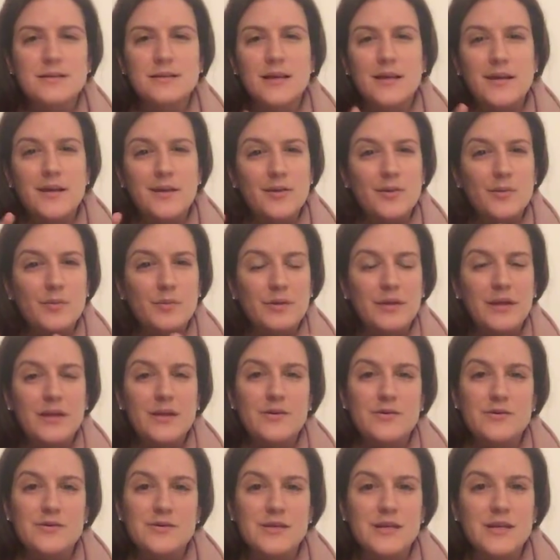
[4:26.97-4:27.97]
let other
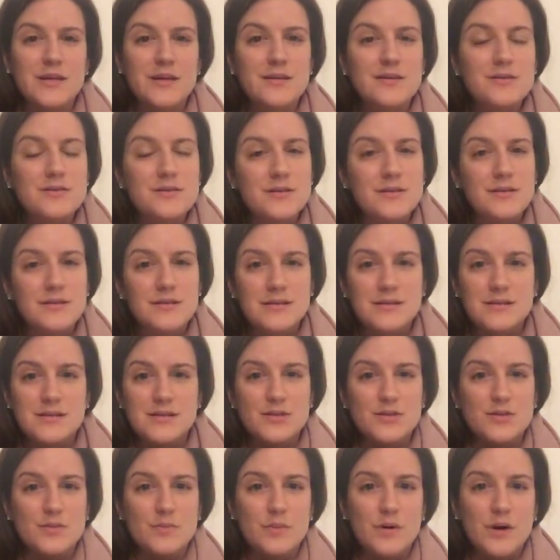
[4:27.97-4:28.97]
players into the
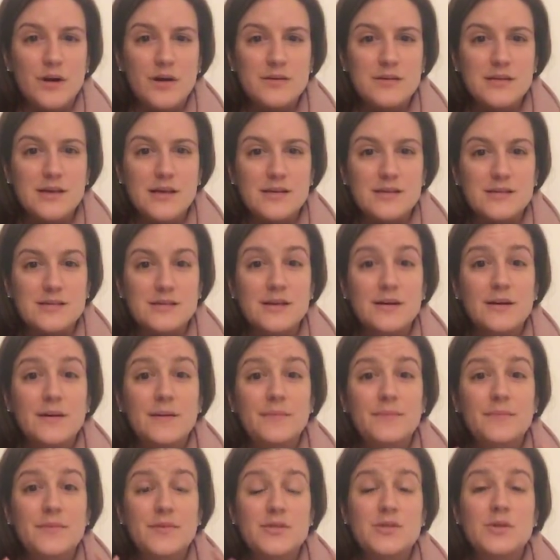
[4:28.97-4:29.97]
decision process,
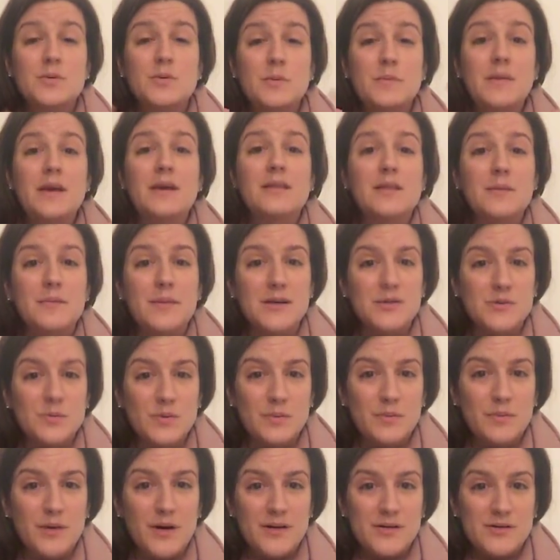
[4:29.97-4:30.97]
so we make the best
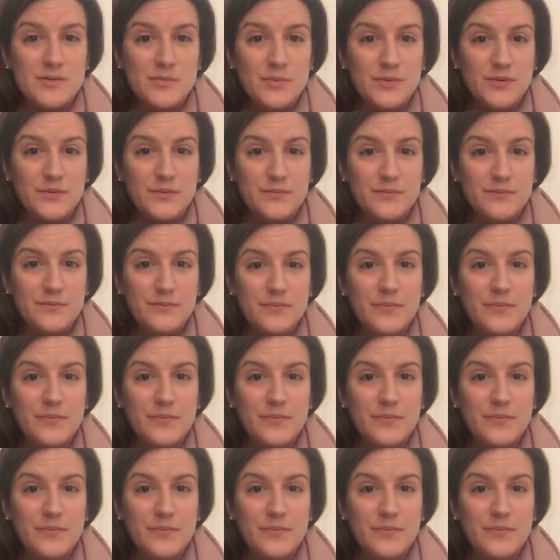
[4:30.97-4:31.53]
one possible,